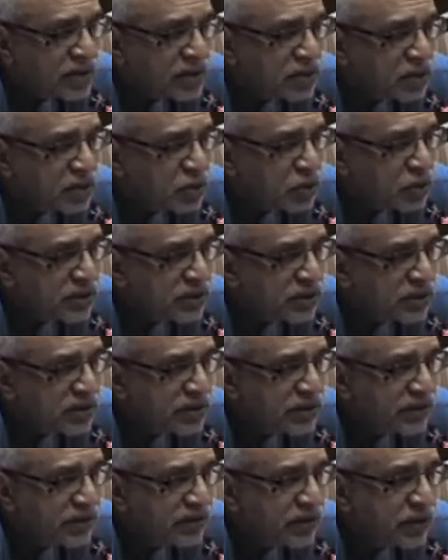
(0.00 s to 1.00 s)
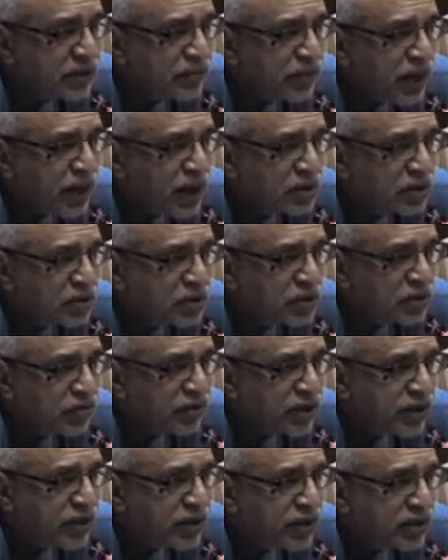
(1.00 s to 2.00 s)
used in several parts of
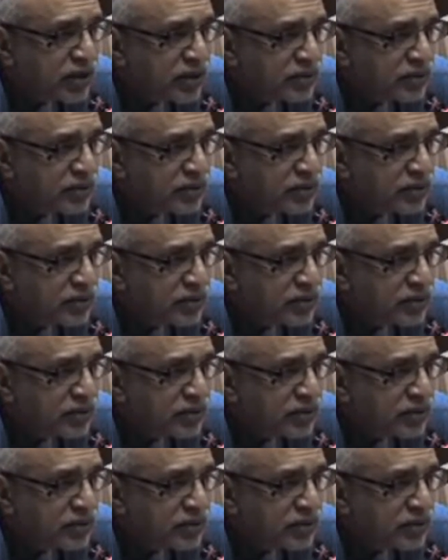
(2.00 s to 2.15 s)
India